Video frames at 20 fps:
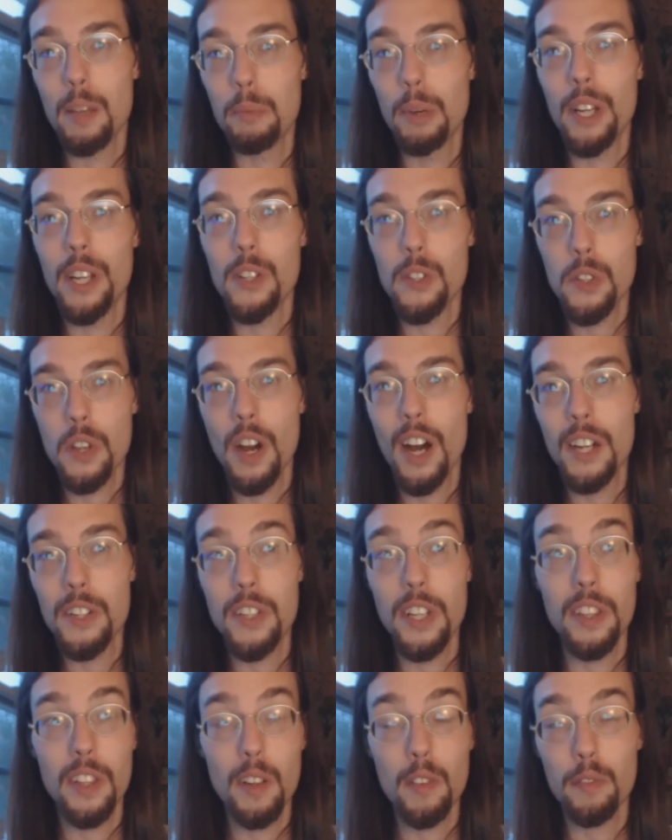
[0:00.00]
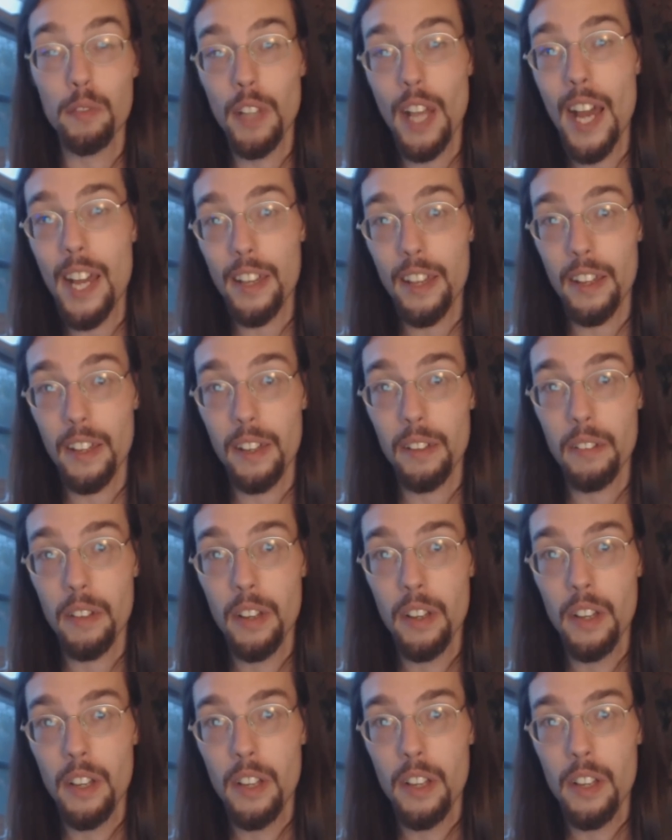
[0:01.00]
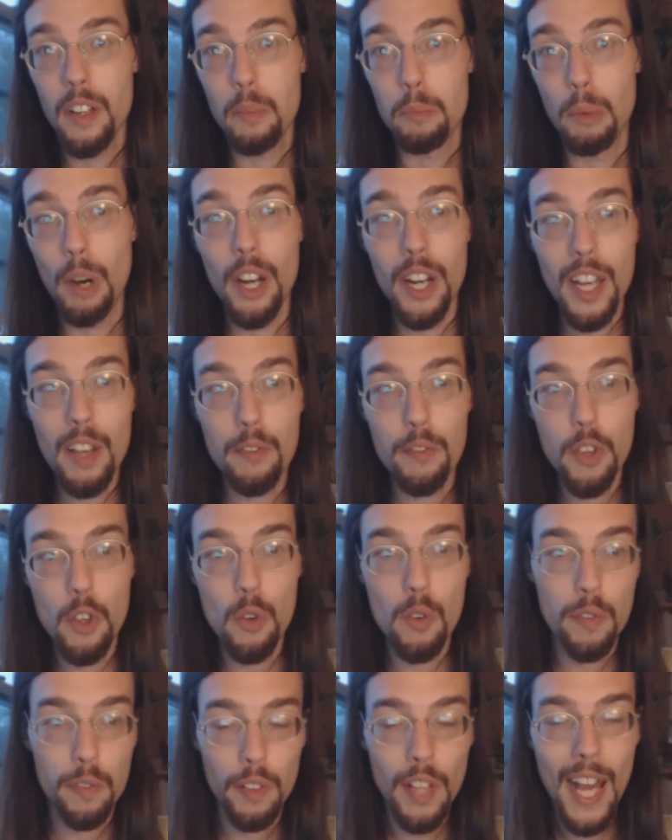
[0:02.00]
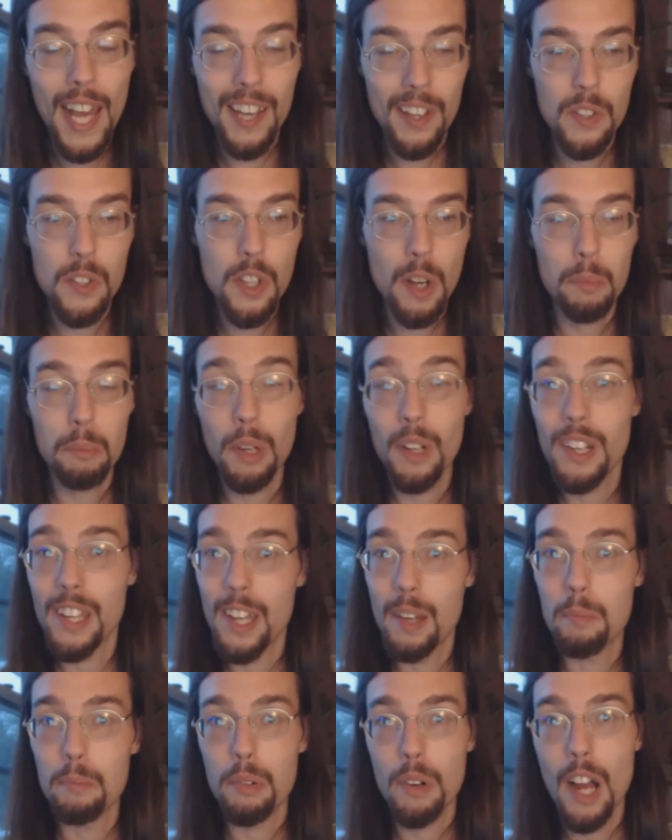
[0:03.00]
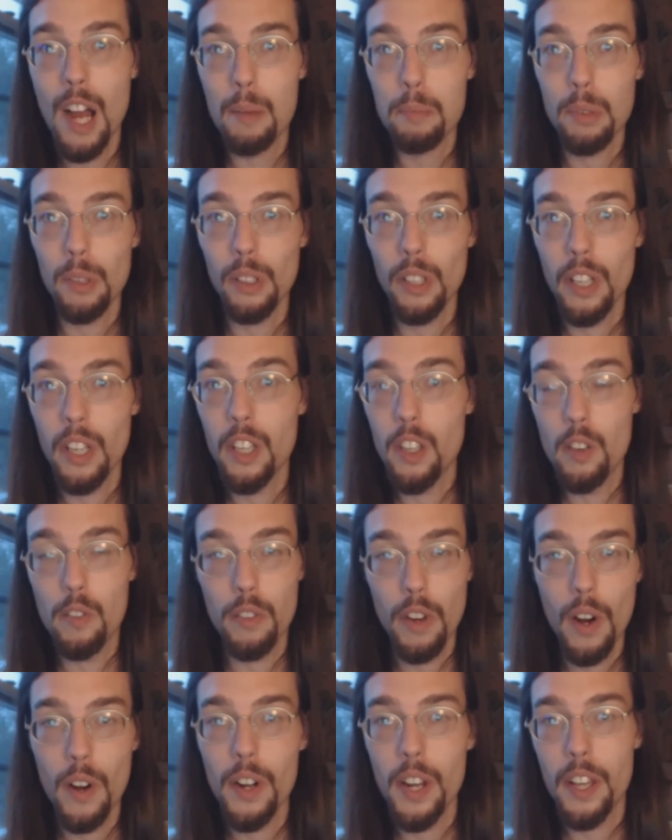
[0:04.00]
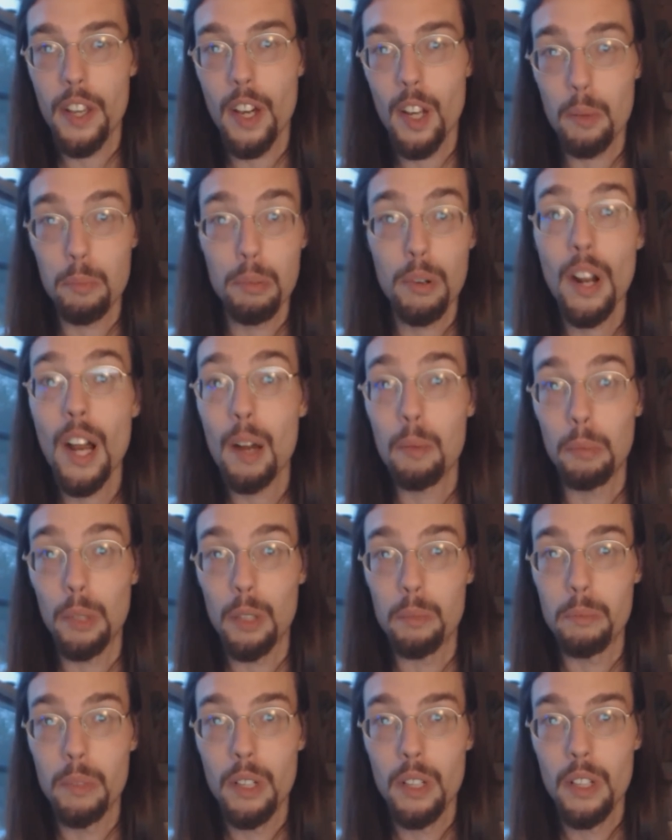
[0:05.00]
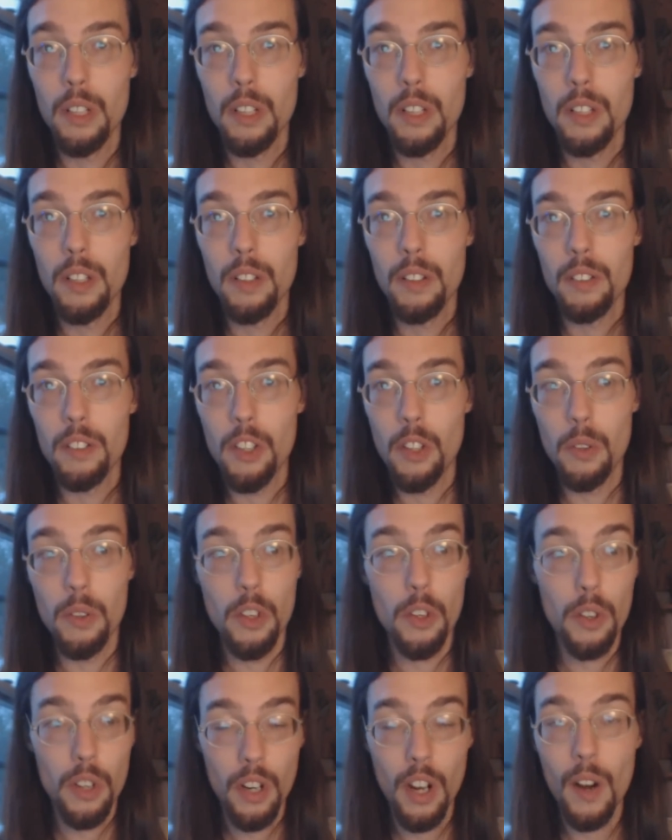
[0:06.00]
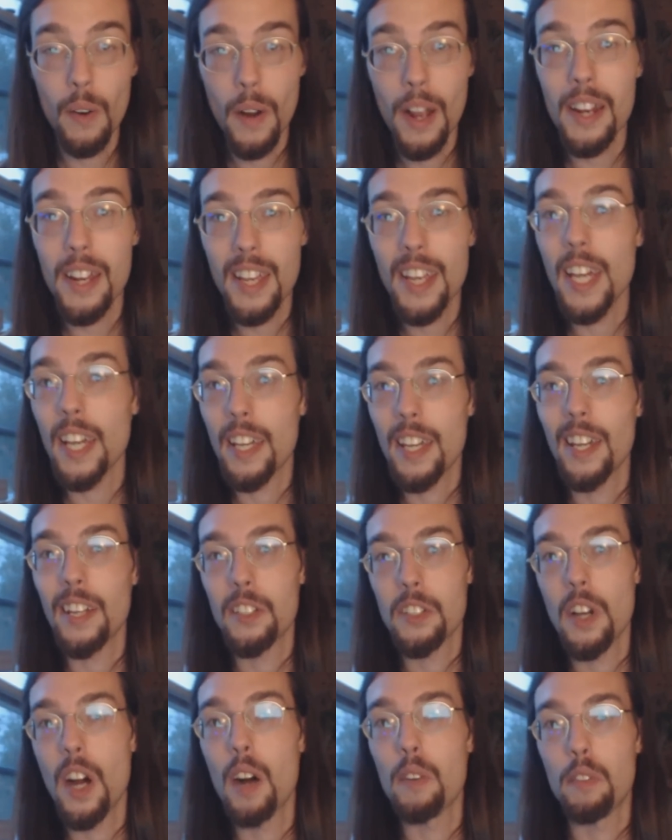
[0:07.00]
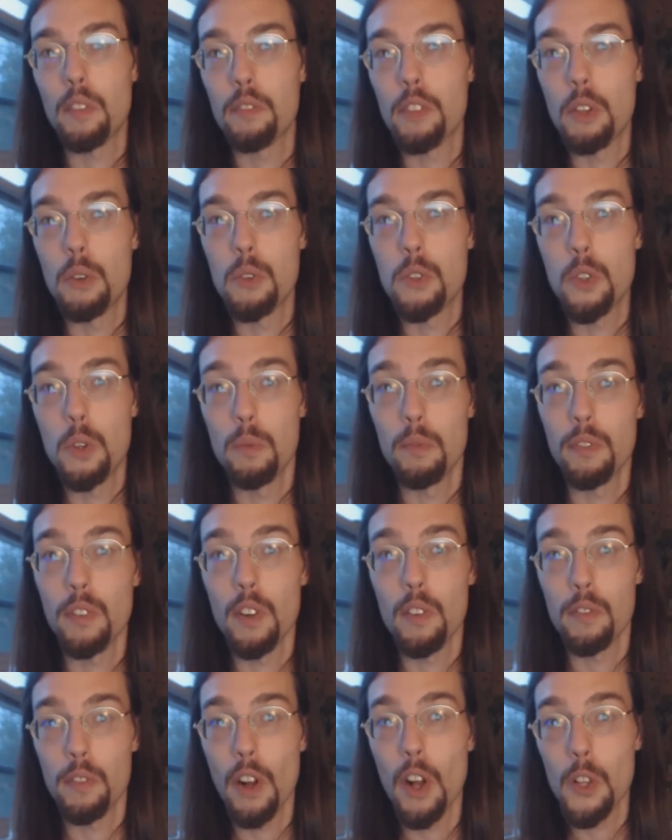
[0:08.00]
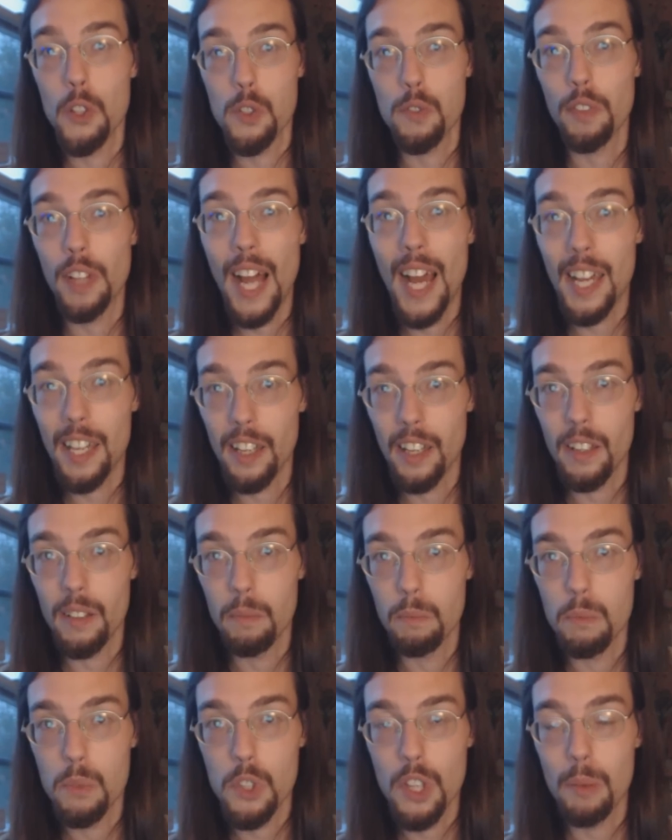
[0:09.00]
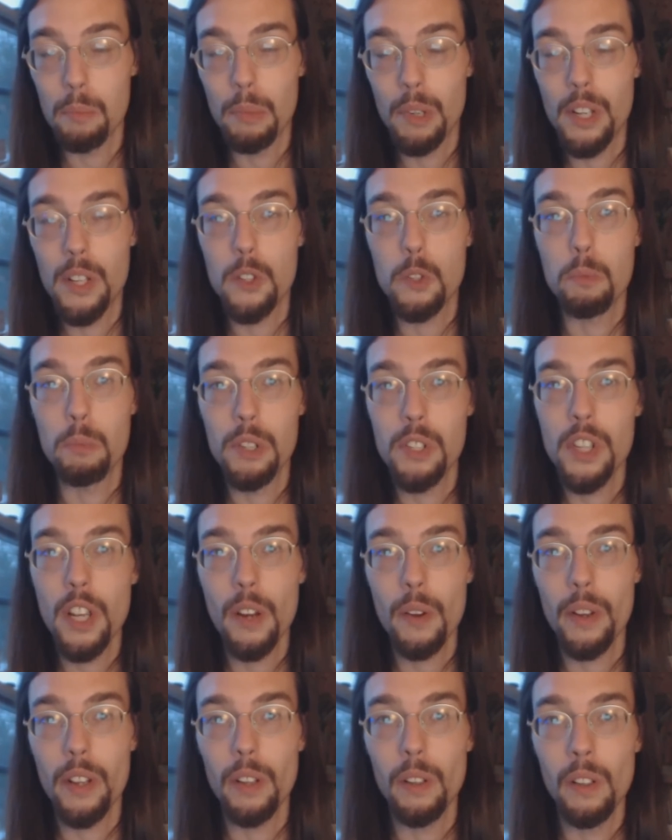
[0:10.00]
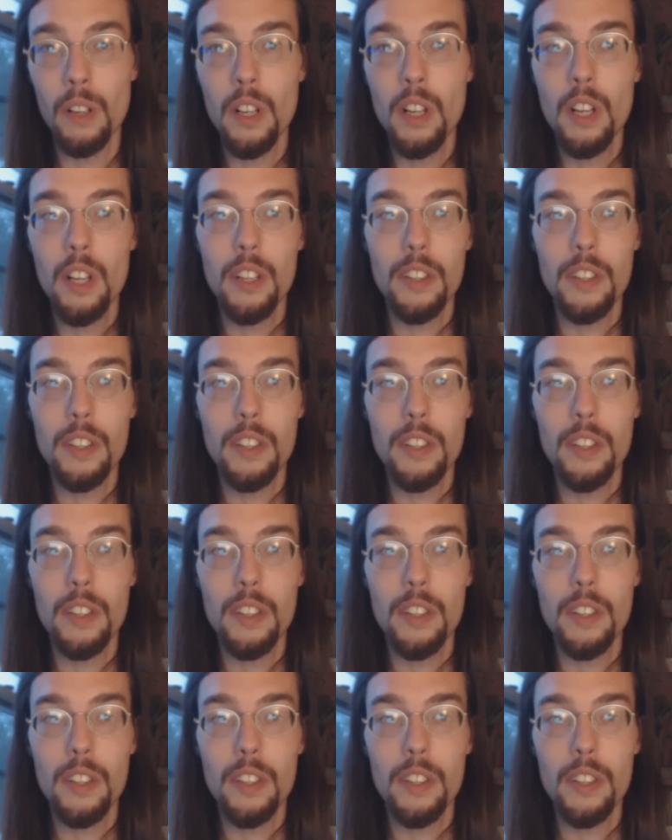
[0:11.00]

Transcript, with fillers: anybody's content, they're flagging it. But if you flag somebody improperly, you've already got a problem. You, you can already get kicked off of YouTube for false flagging somebody's material.